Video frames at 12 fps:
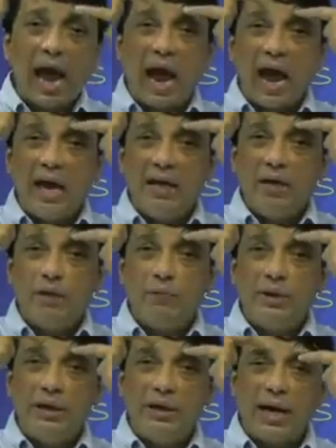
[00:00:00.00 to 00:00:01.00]
and
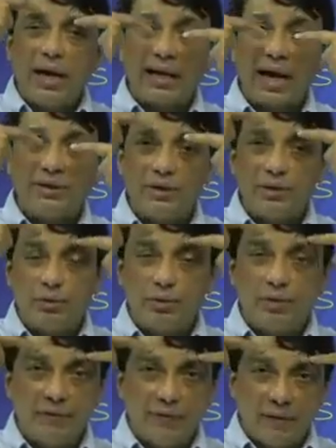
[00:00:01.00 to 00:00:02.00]
we attach it
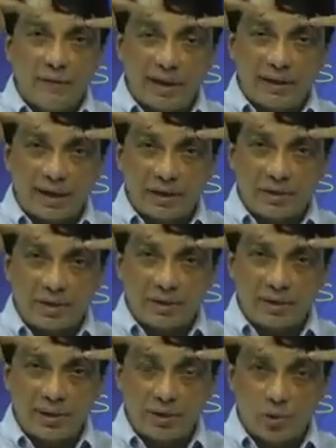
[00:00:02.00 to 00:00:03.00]
to the frontalis
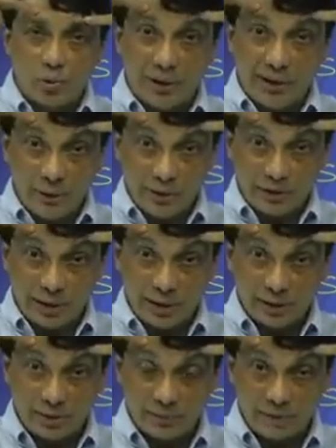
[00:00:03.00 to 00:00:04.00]
muscle. So when it
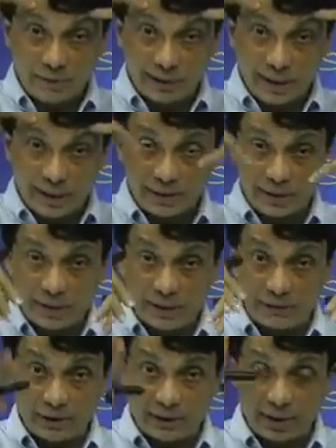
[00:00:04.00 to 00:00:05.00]
wrinkles up the frontalis, it
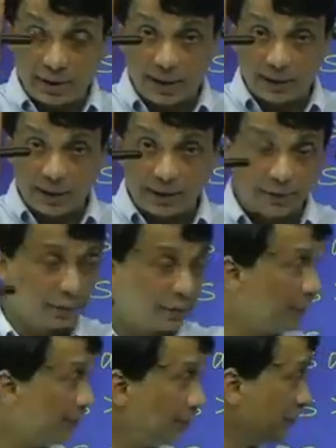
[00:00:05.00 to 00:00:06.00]
lifts the lid up like that,
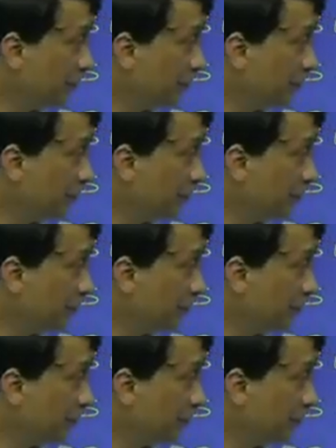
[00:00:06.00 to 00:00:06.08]
okay?